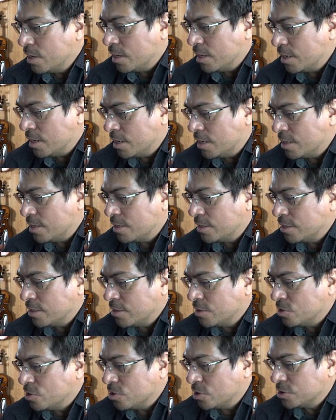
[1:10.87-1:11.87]
and
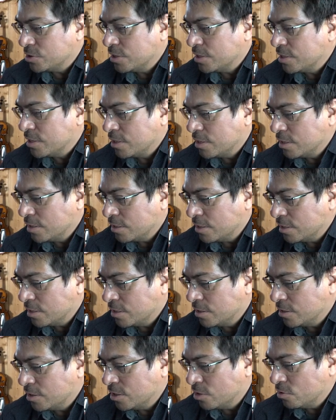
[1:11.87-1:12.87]
just like
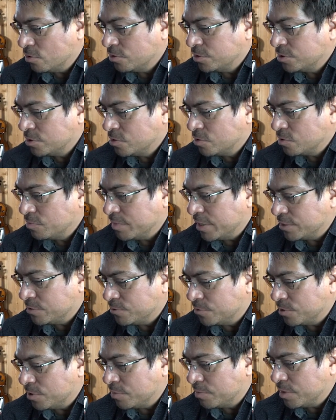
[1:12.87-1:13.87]
the old school
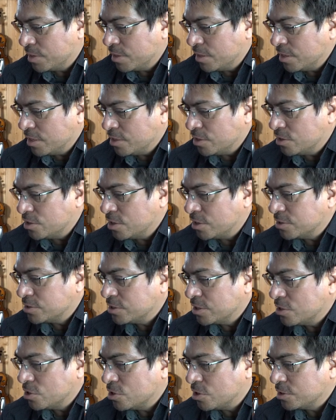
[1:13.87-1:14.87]
metronome, it does
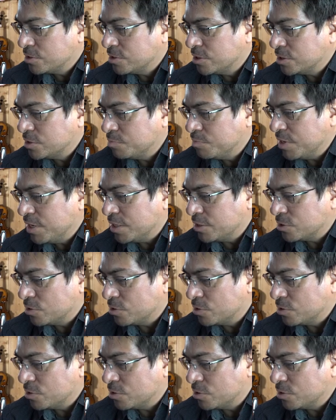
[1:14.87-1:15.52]
adjust the speed.